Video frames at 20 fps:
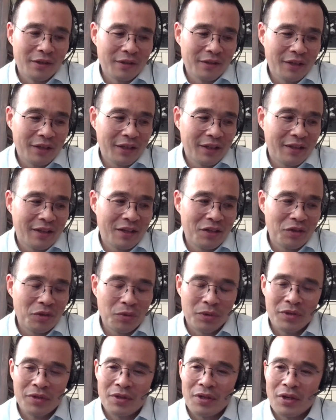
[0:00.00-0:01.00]
like that
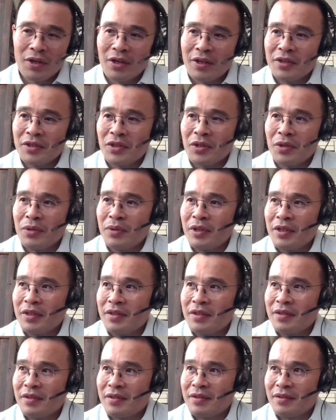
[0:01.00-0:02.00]
North Star is
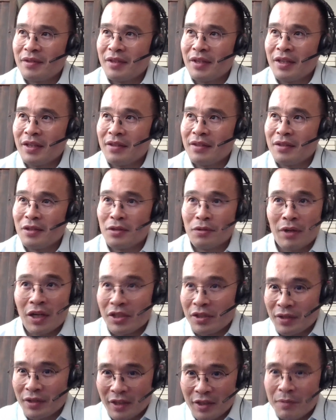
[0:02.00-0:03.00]
always like the
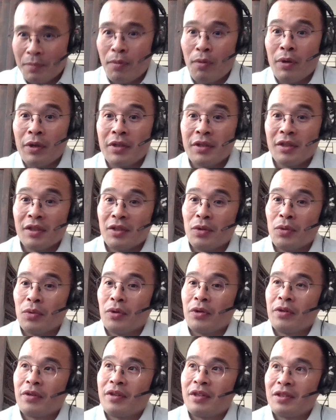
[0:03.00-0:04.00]
direction that's pointing north,